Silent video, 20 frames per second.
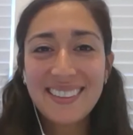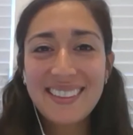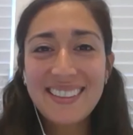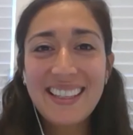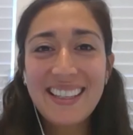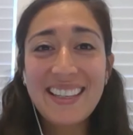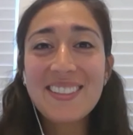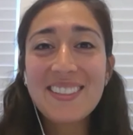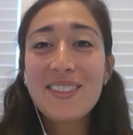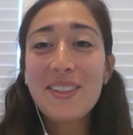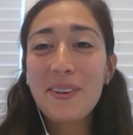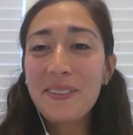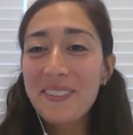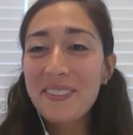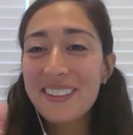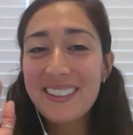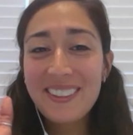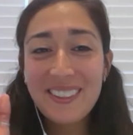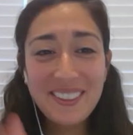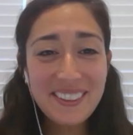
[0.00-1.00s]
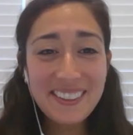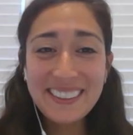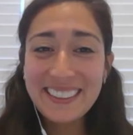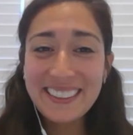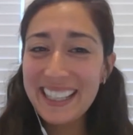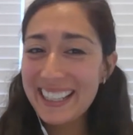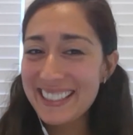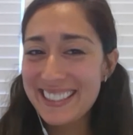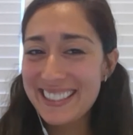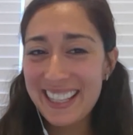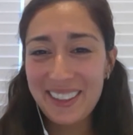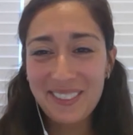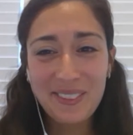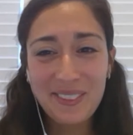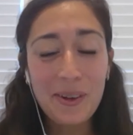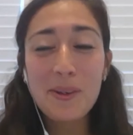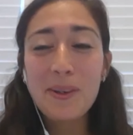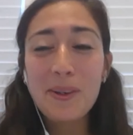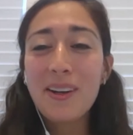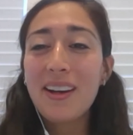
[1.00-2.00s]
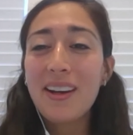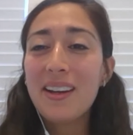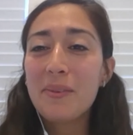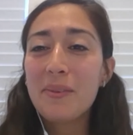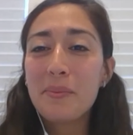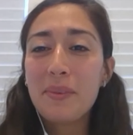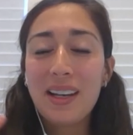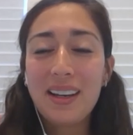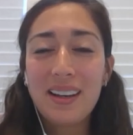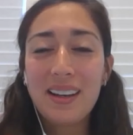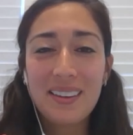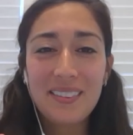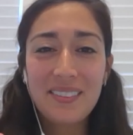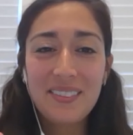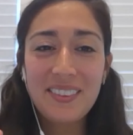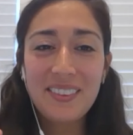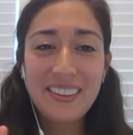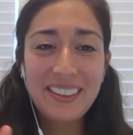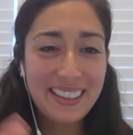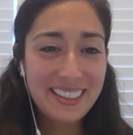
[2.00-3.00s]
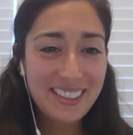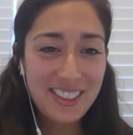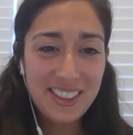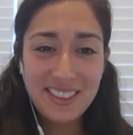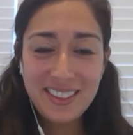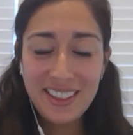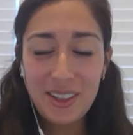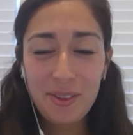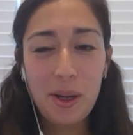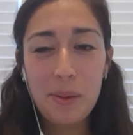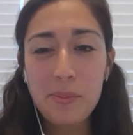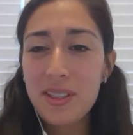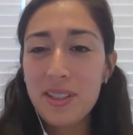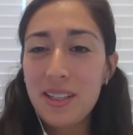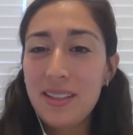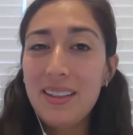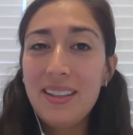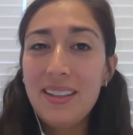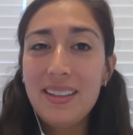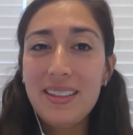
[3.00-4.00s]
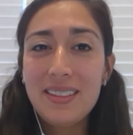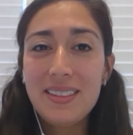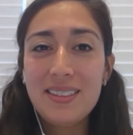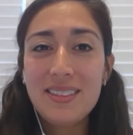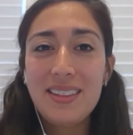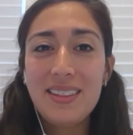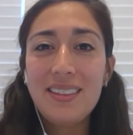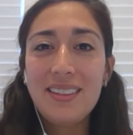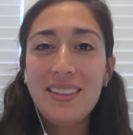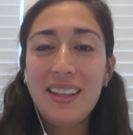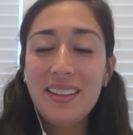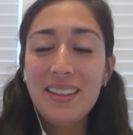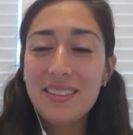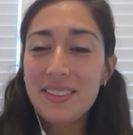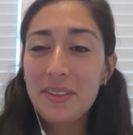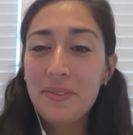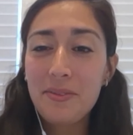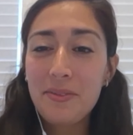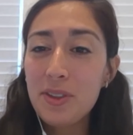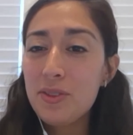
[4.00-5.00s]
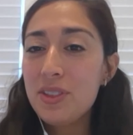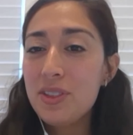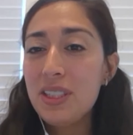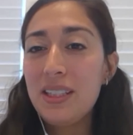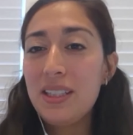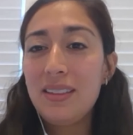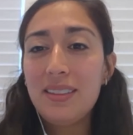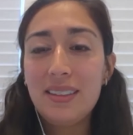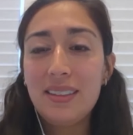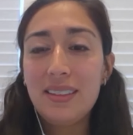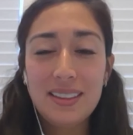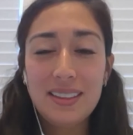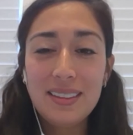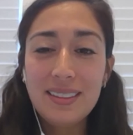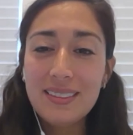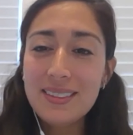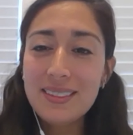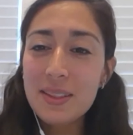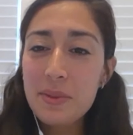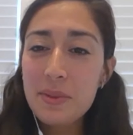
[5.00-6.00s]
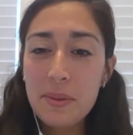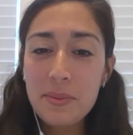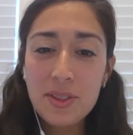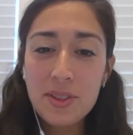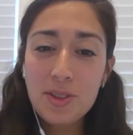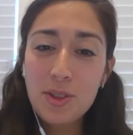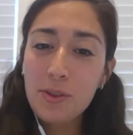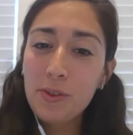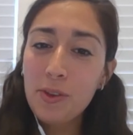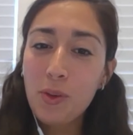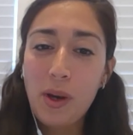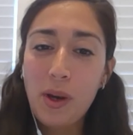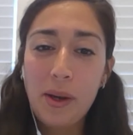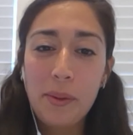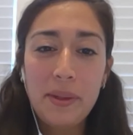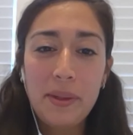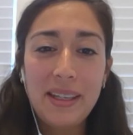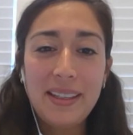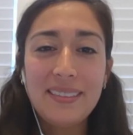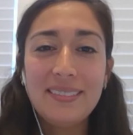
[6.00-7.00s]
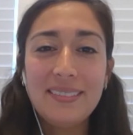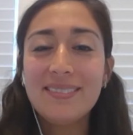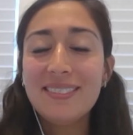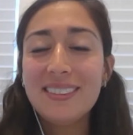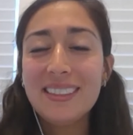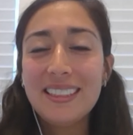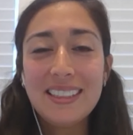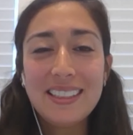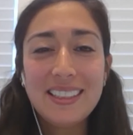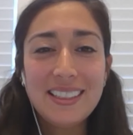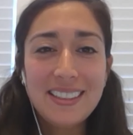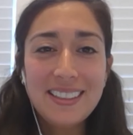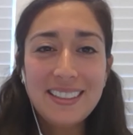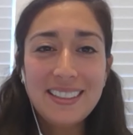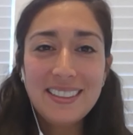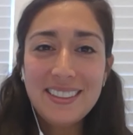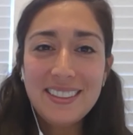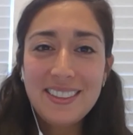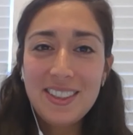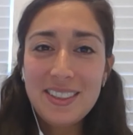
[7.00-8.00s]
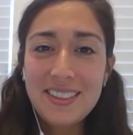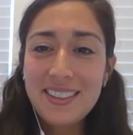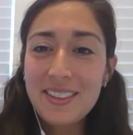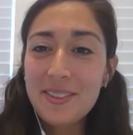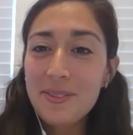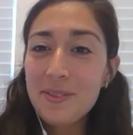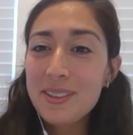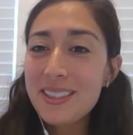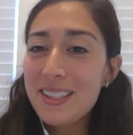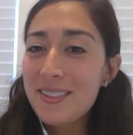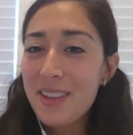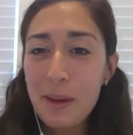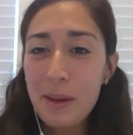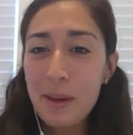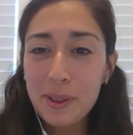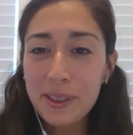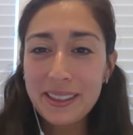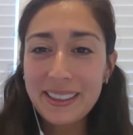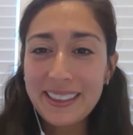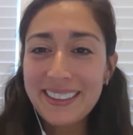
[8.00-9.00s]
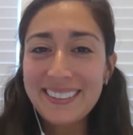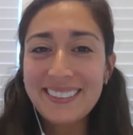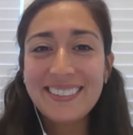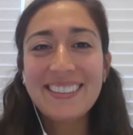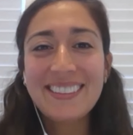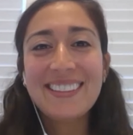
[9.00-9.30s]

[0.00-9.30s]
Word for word: And so, utilize that program. Uh, just like Rob said, it is that's confusing and sometimes it's overwhelming just to receive that booklet.